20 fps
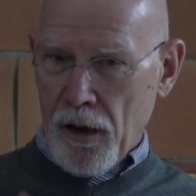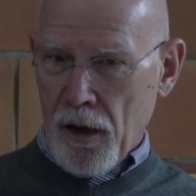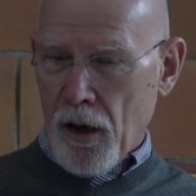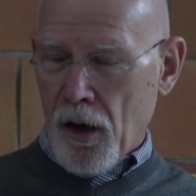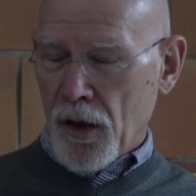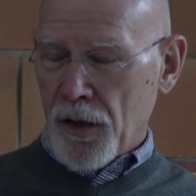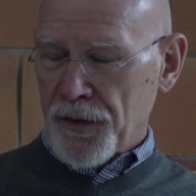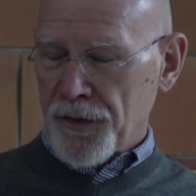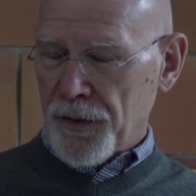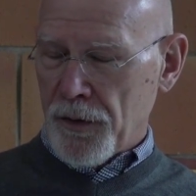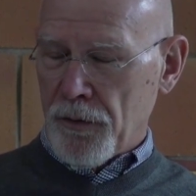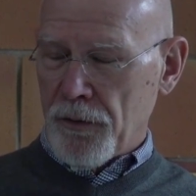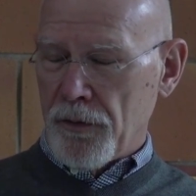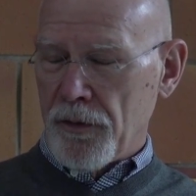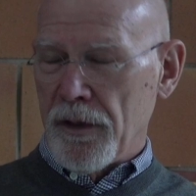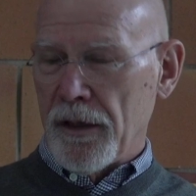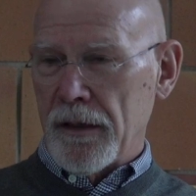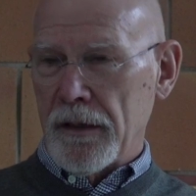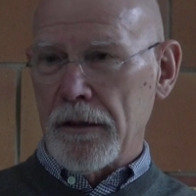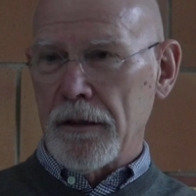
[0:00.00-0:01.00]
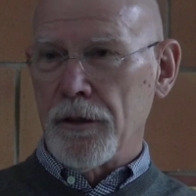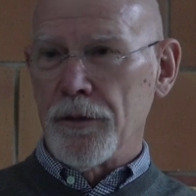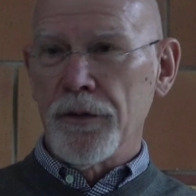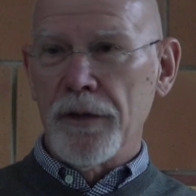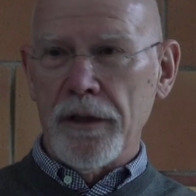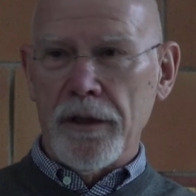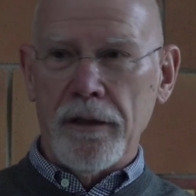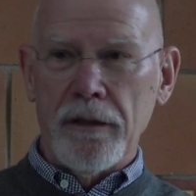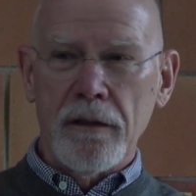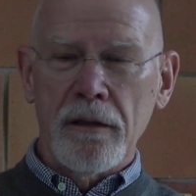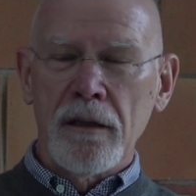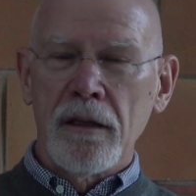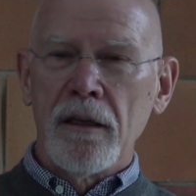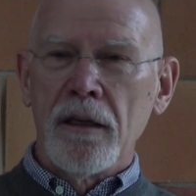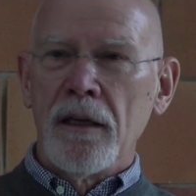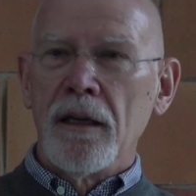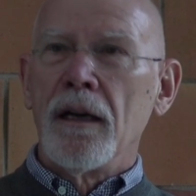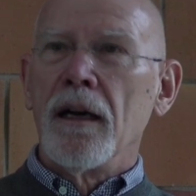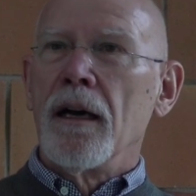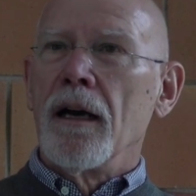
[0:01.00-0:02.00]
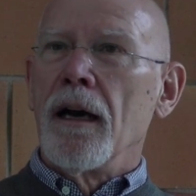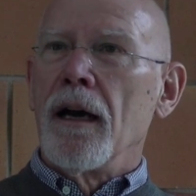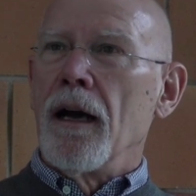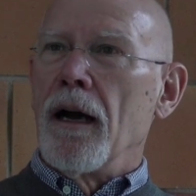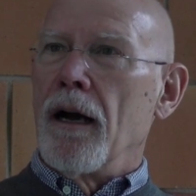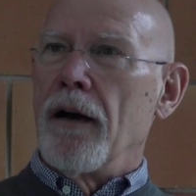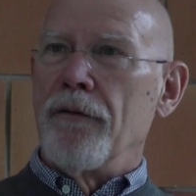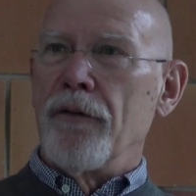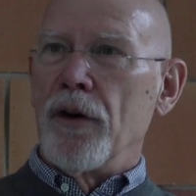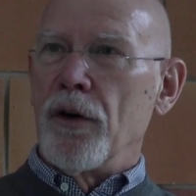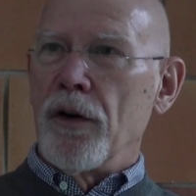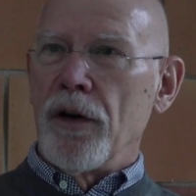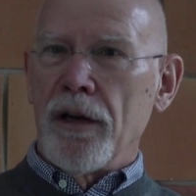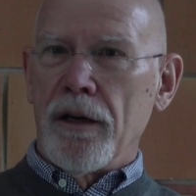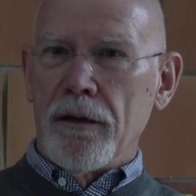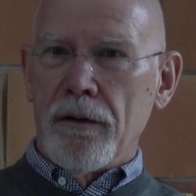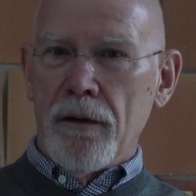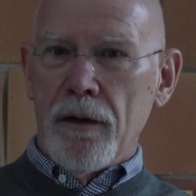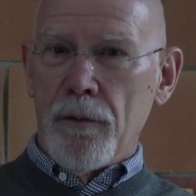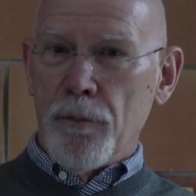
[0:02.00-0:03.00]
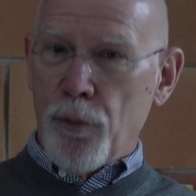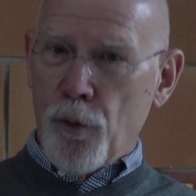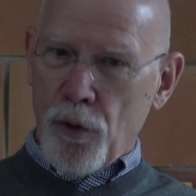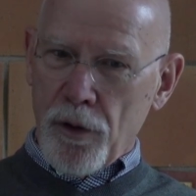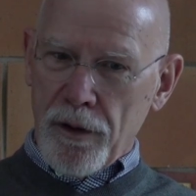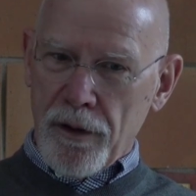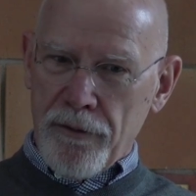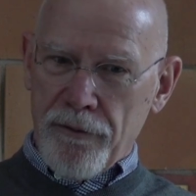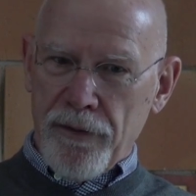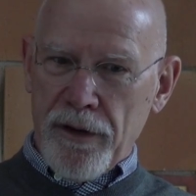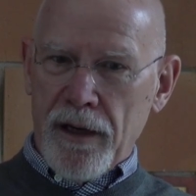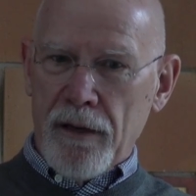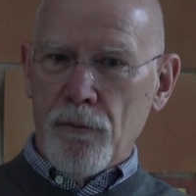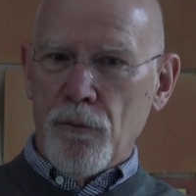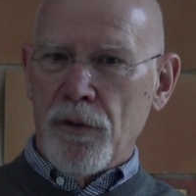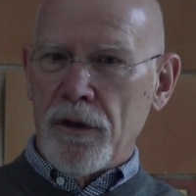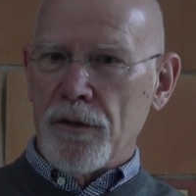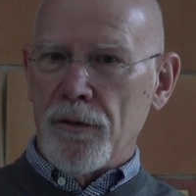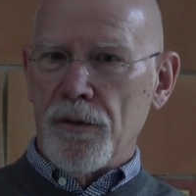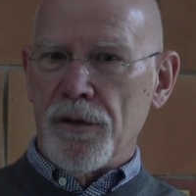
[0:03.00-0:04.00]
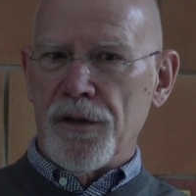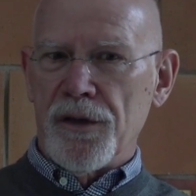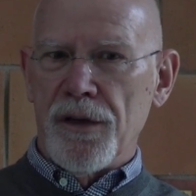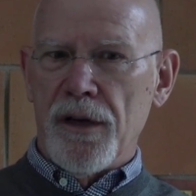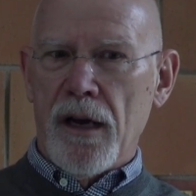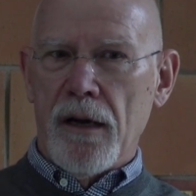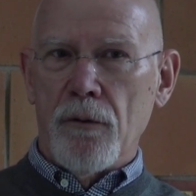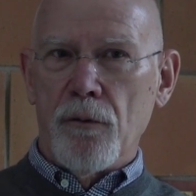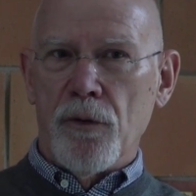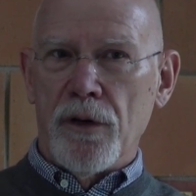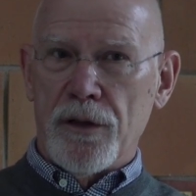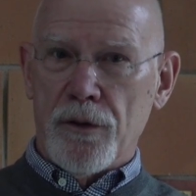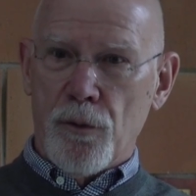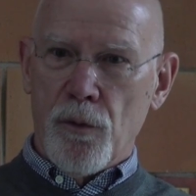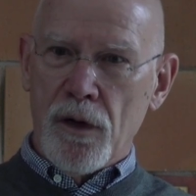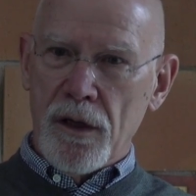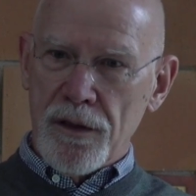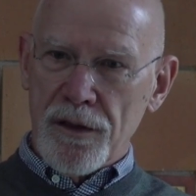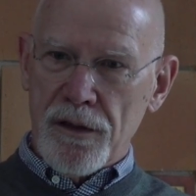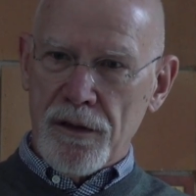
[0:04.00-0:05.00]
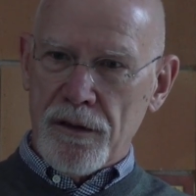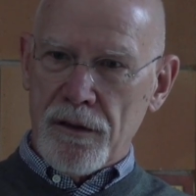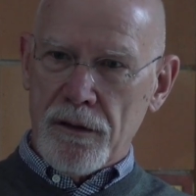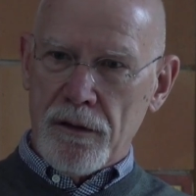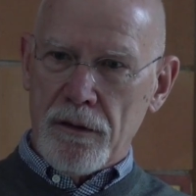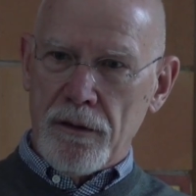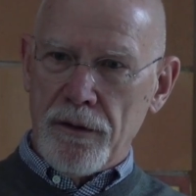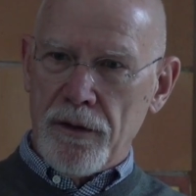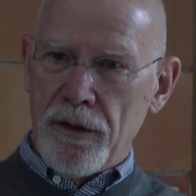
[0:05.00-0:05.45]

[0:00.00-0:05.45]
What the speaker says: Also including a very important event, which was